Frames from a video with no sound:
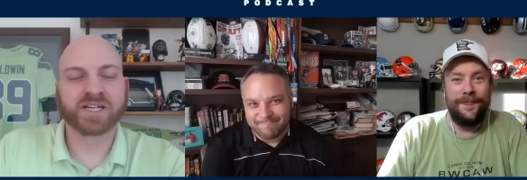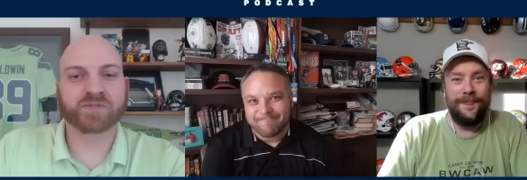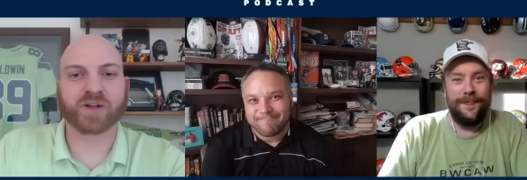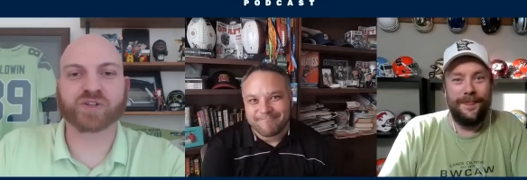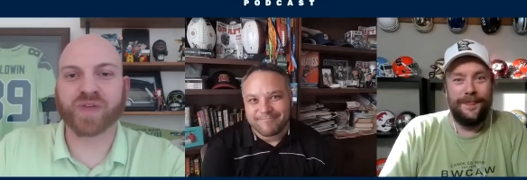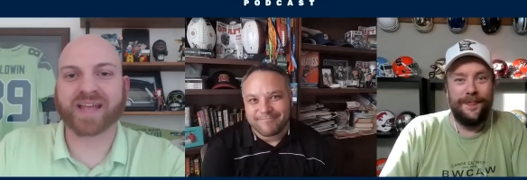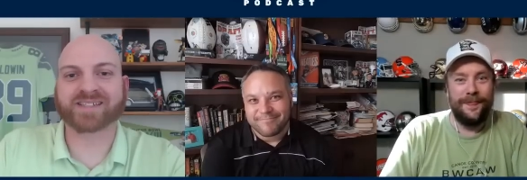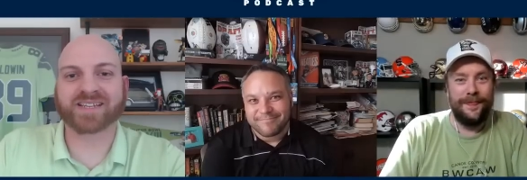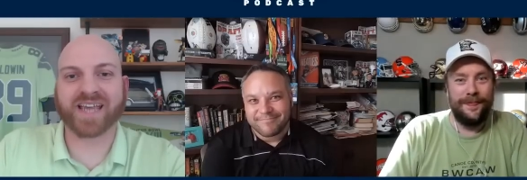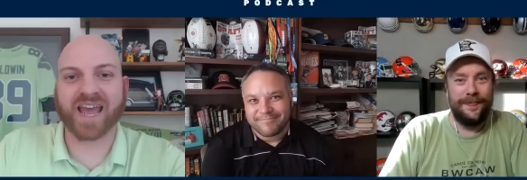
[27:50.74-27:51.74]
Speaker 1: Special
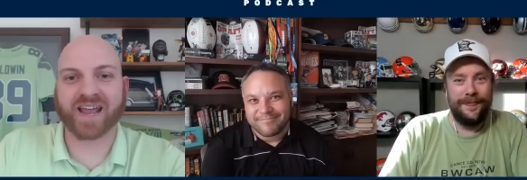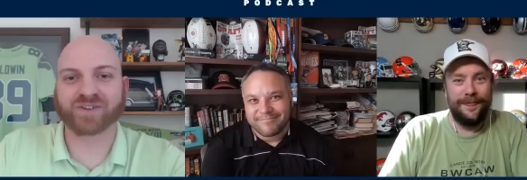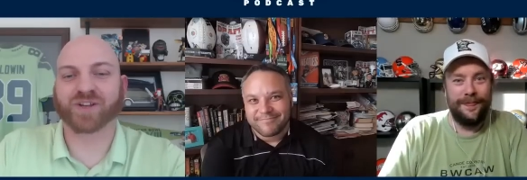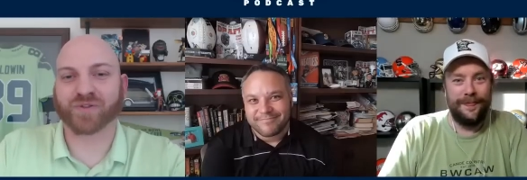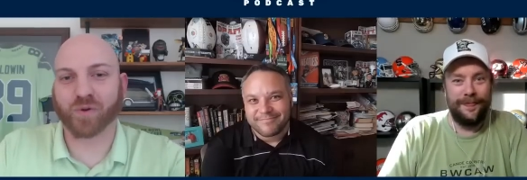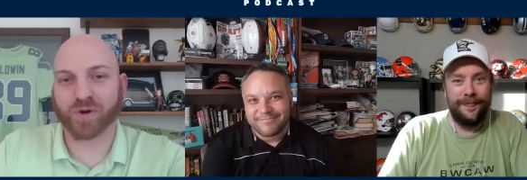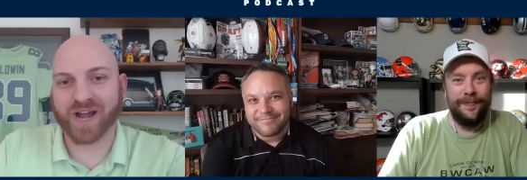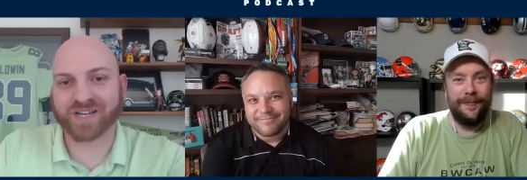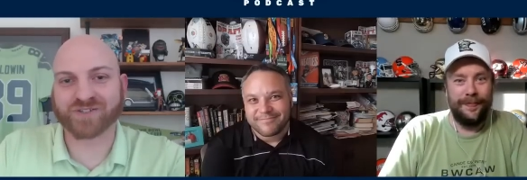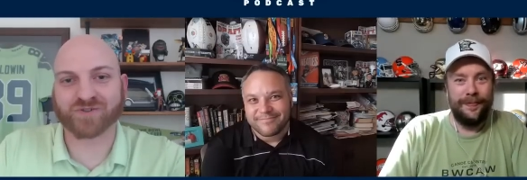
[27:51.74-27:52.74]
thanks again to Thor
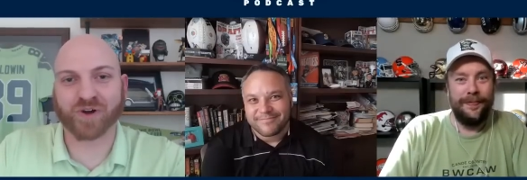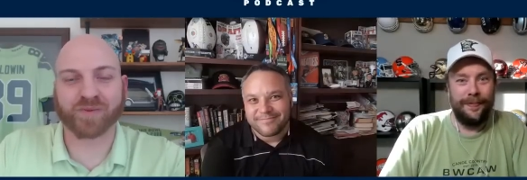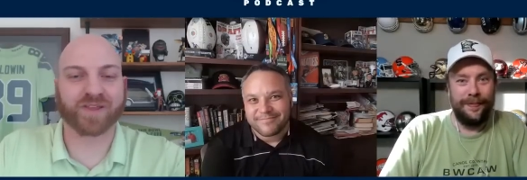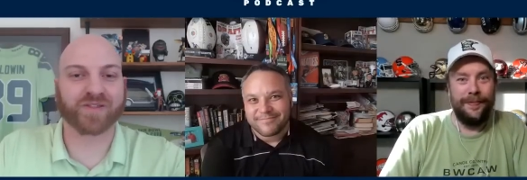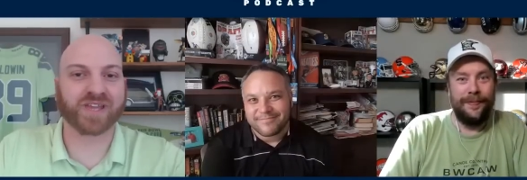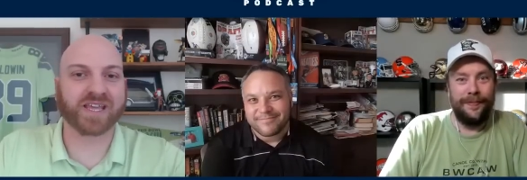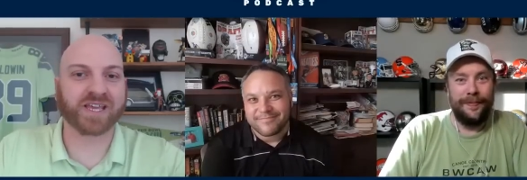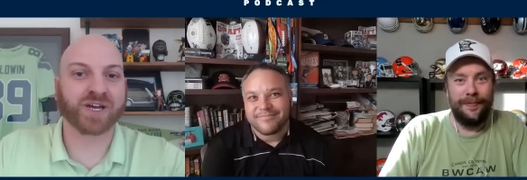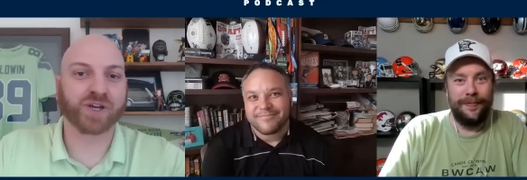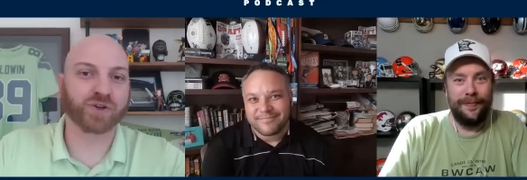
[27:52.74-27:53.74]
Nystrom,
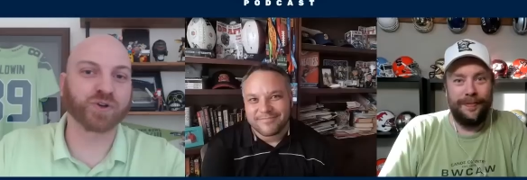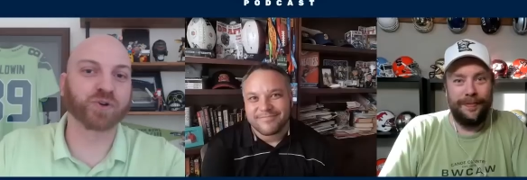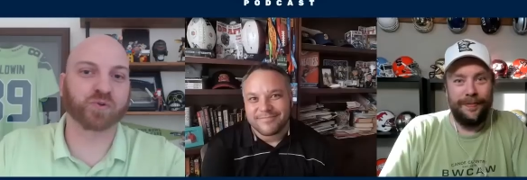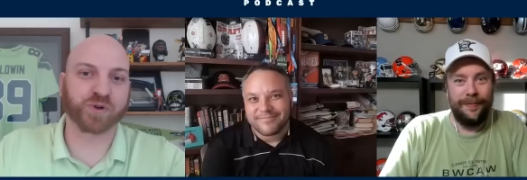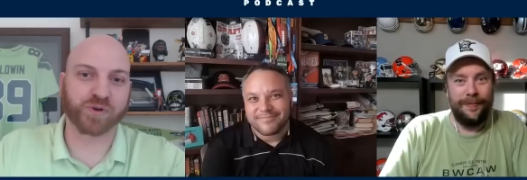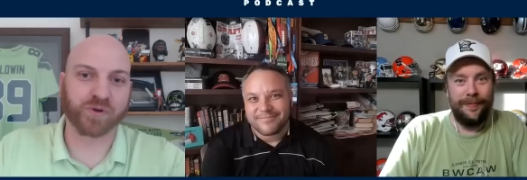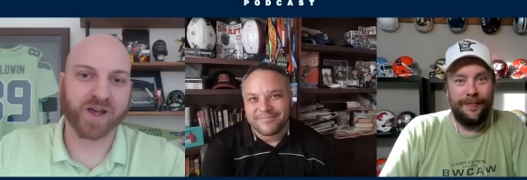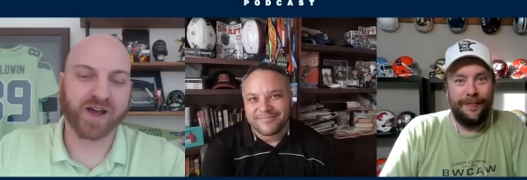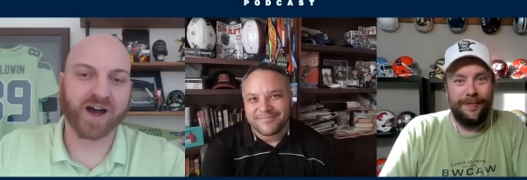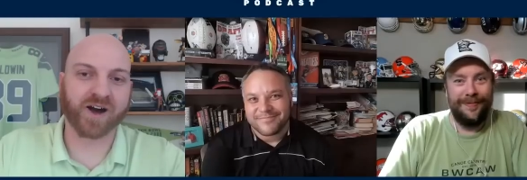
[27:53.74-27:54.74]
the guru
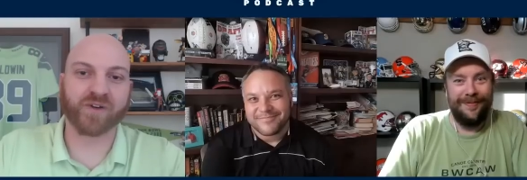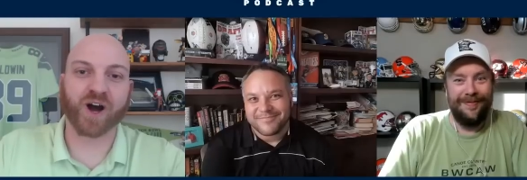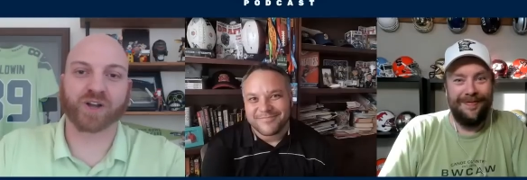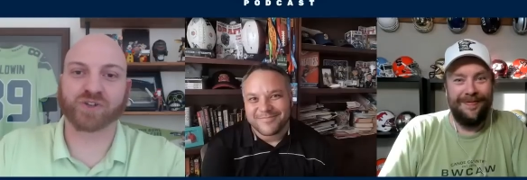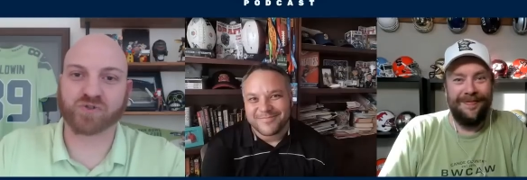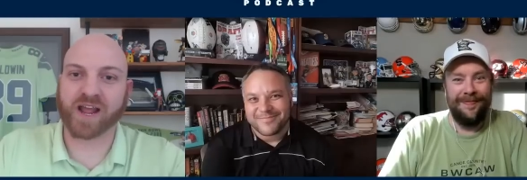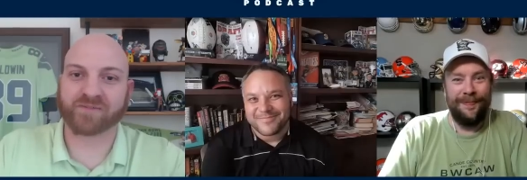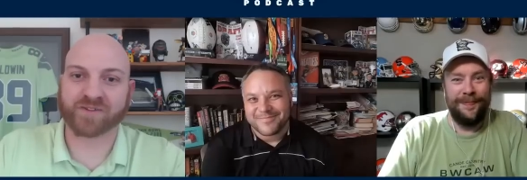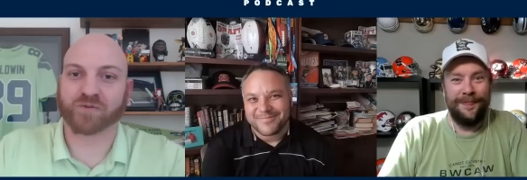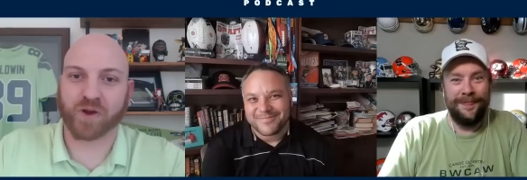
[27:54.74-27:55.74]
of
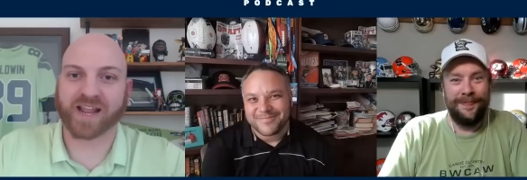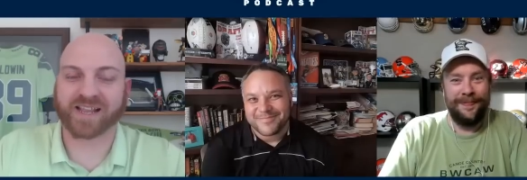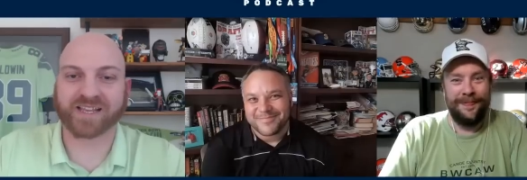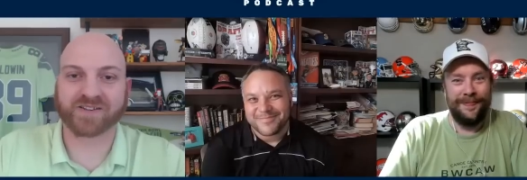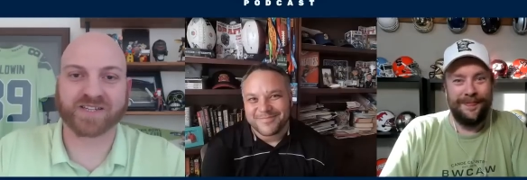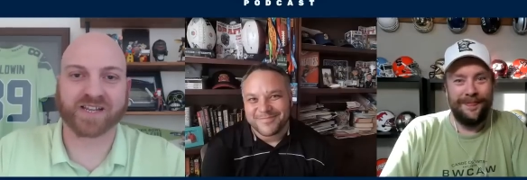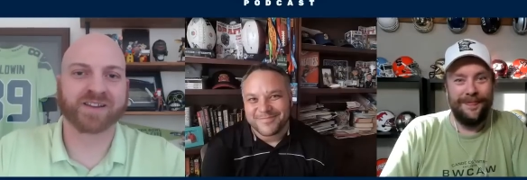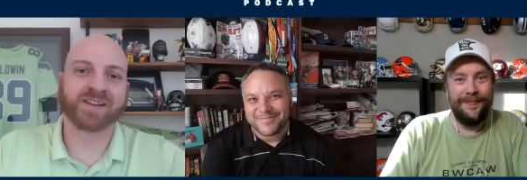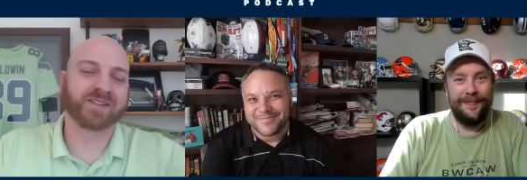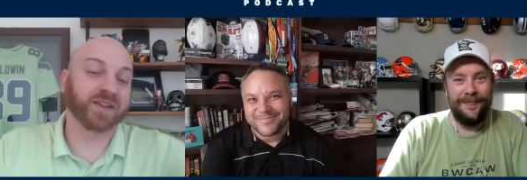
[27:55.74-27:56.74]
undrafted rankings and
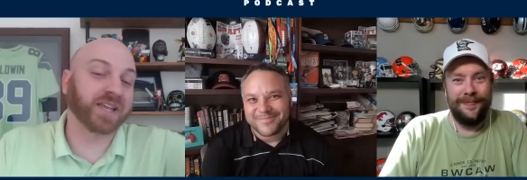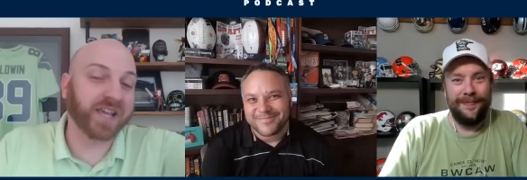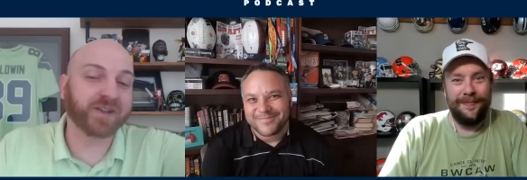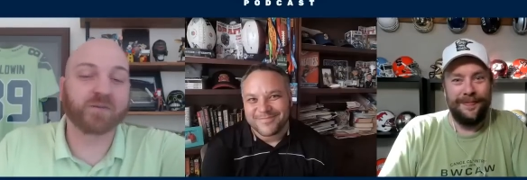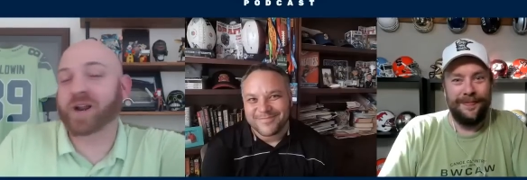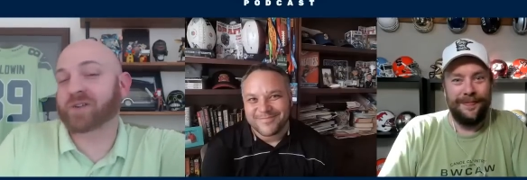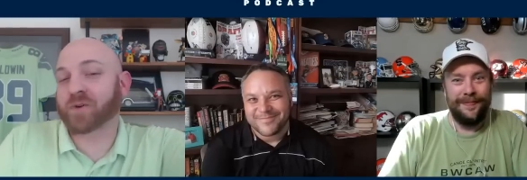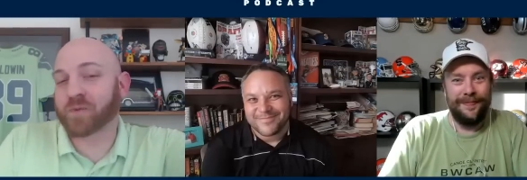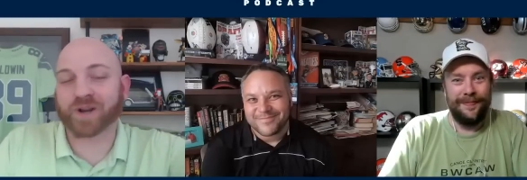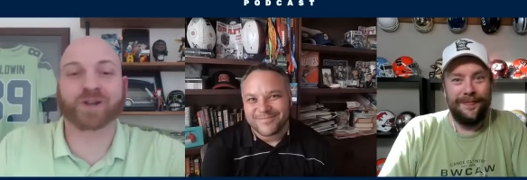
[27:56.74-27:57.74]
the king,
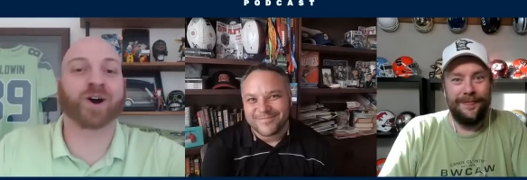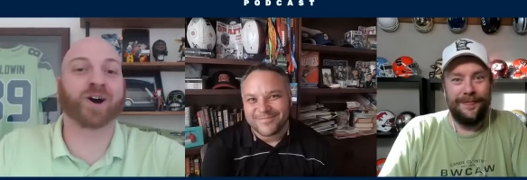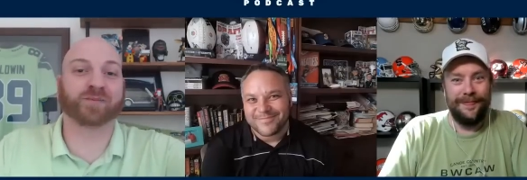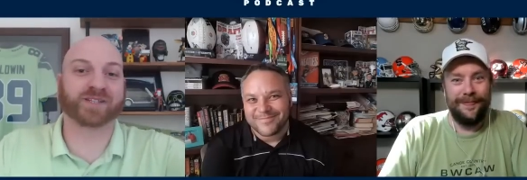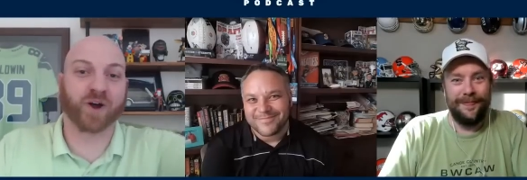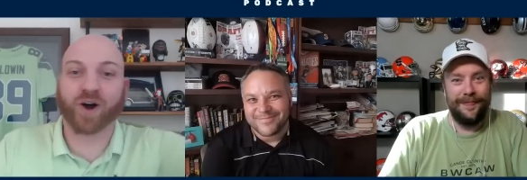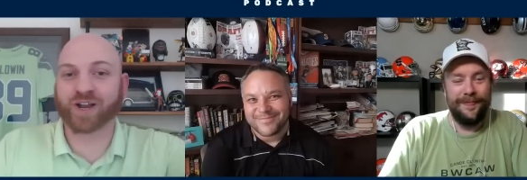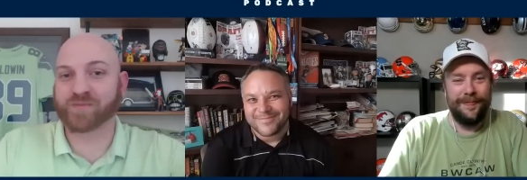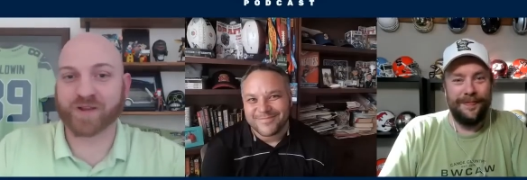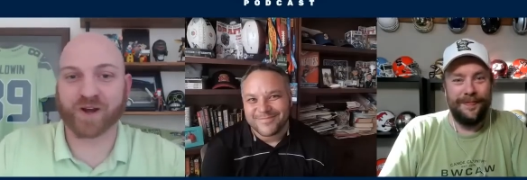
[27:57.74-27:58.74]
whatever you want to call him, it's all
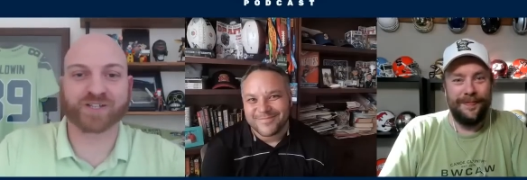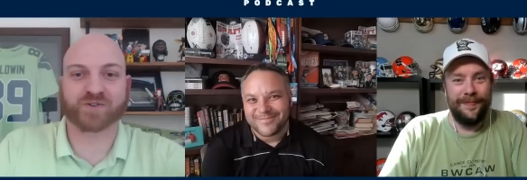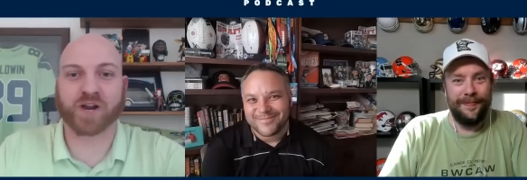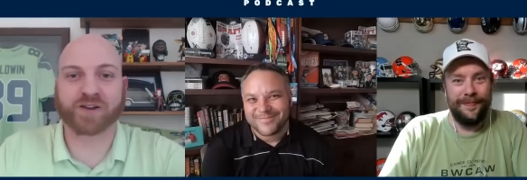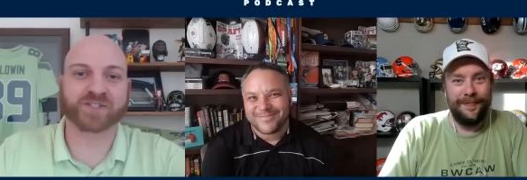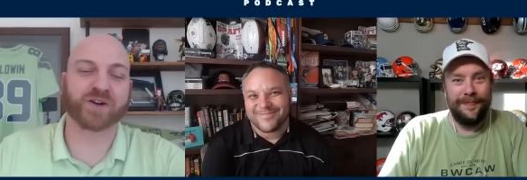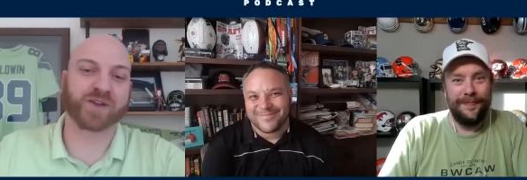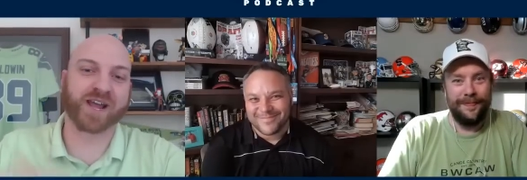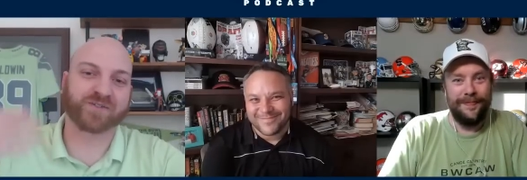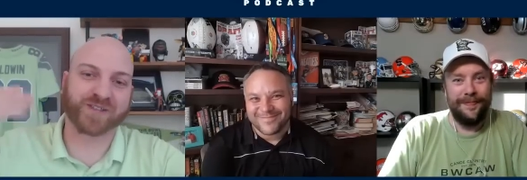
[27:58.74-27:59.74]
going to be on his
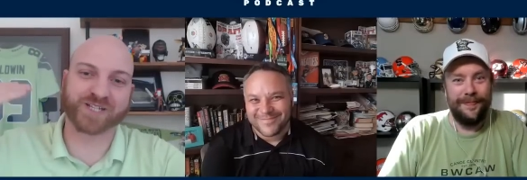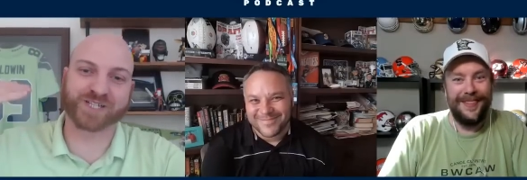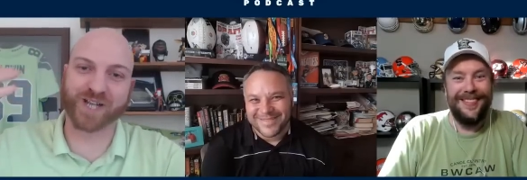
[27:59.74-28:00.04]
gravestone after this